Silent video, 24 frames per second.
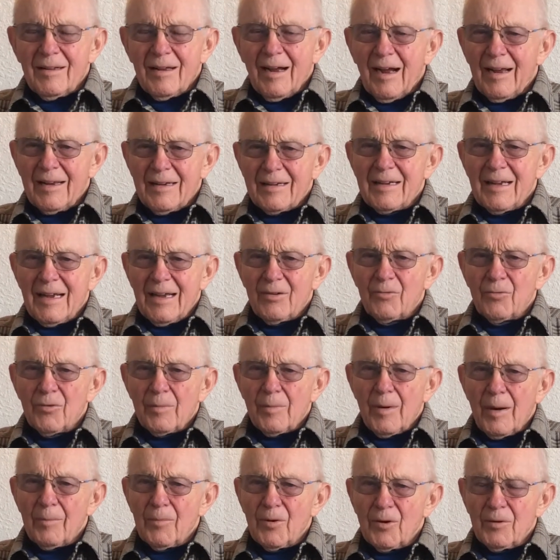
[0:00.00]
I can't
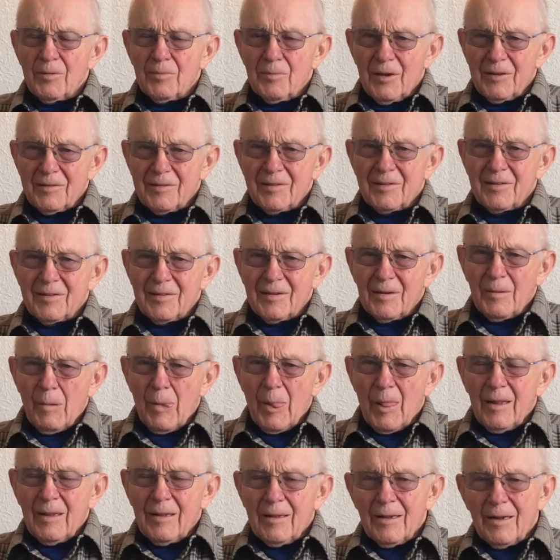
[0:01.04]
remember, but
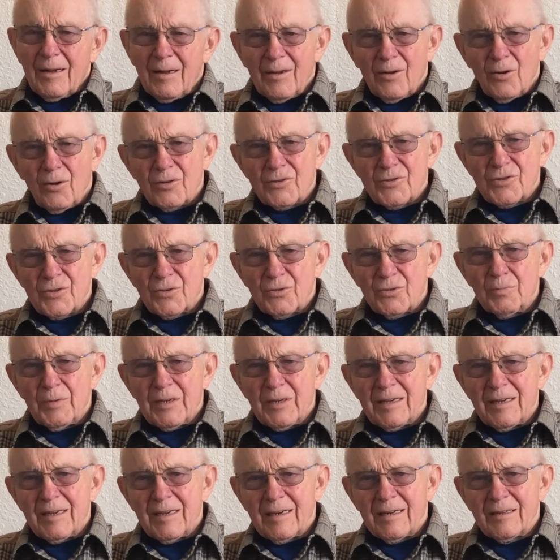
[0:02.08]
I also
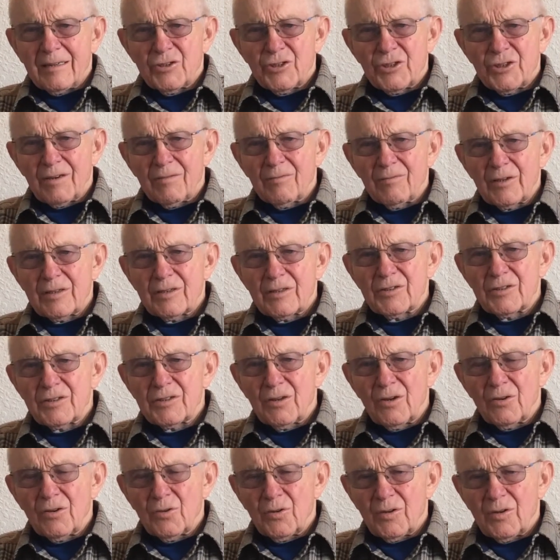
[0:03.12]
began shoveling
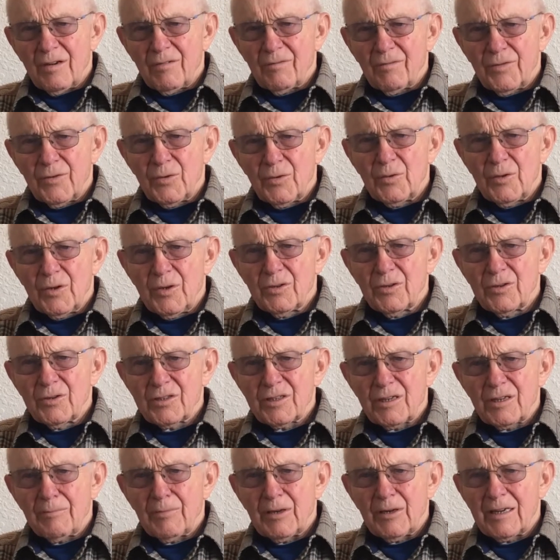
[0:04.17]
snow. In a few years,
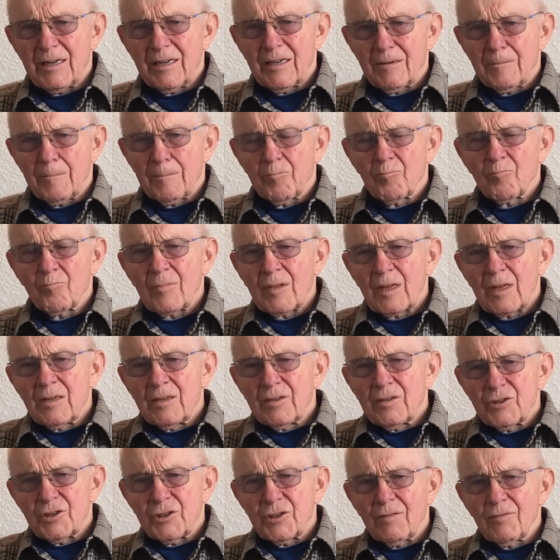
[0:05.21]
I began
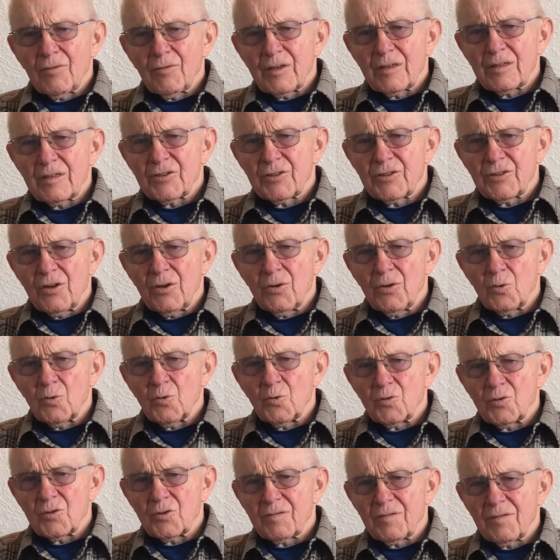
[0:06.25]
shoveling
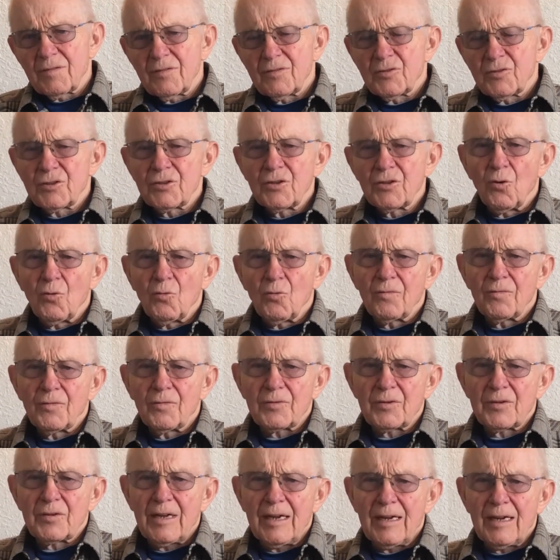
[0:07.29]
snow for
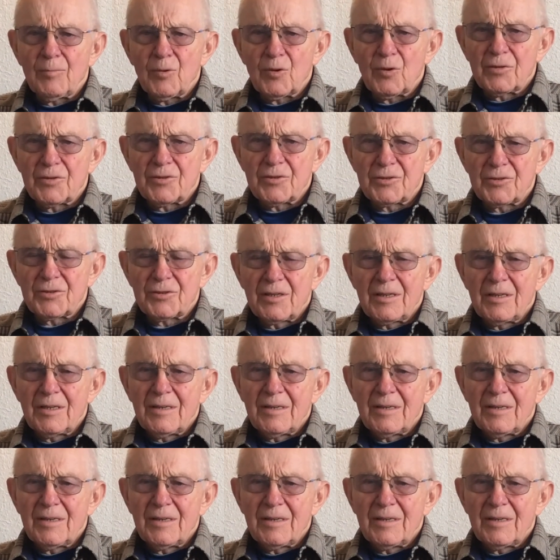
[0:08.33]
the neighbors.